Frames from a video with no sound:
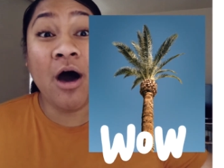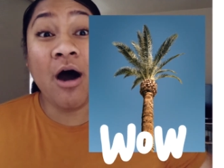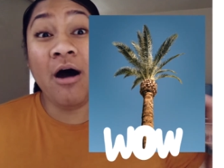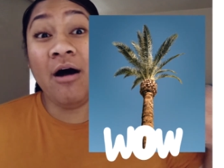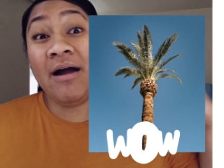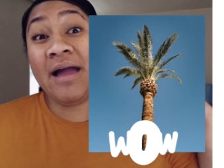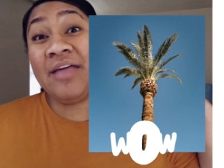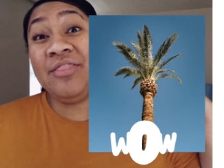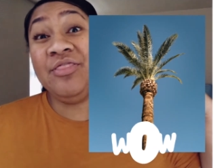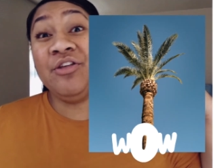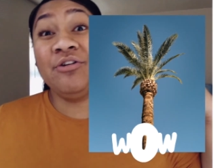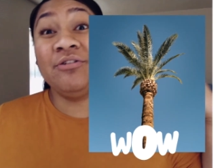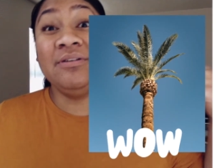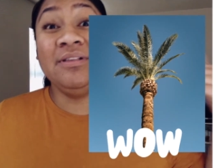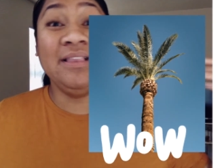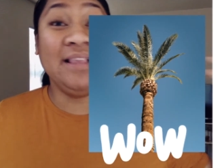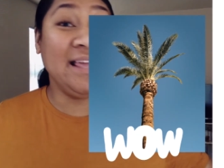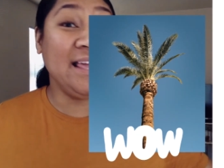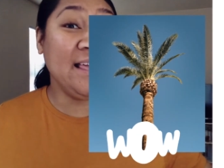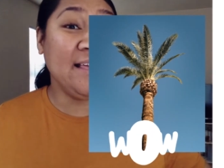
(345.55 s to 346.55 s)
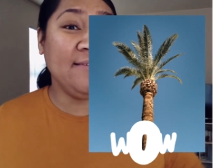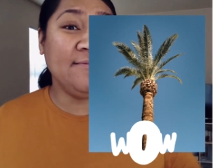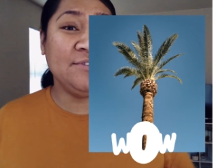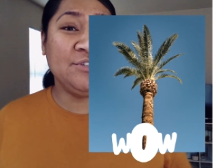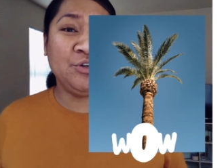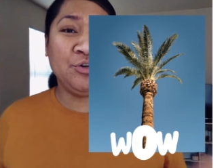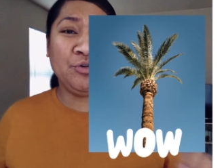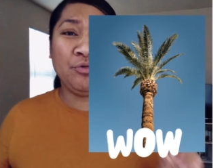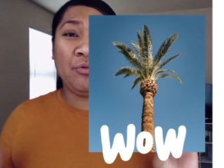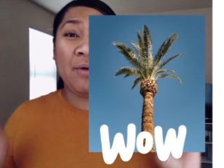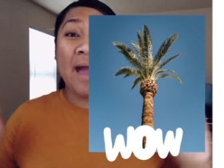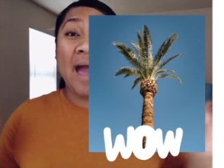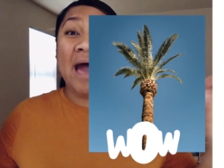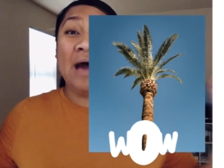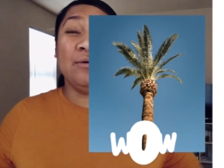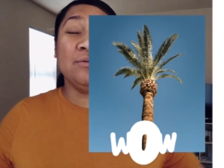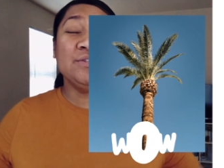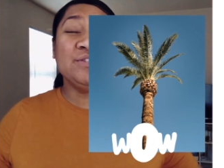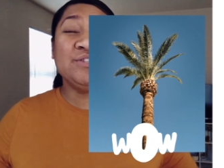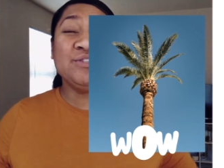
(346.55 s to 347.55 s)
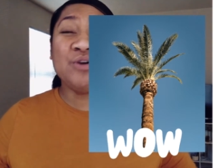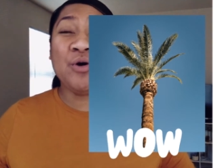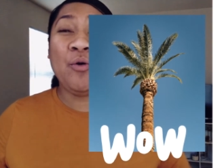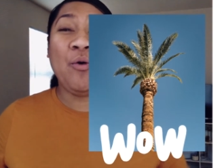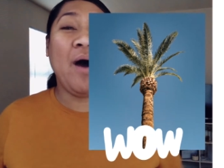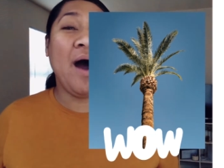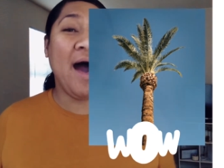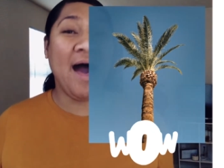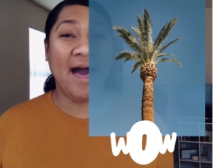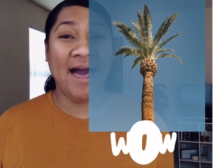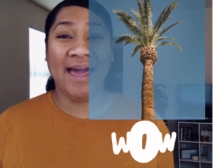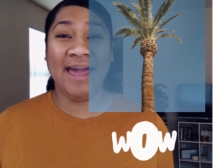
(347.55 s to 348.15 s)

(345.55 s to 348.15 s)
and their leaves grew out so high.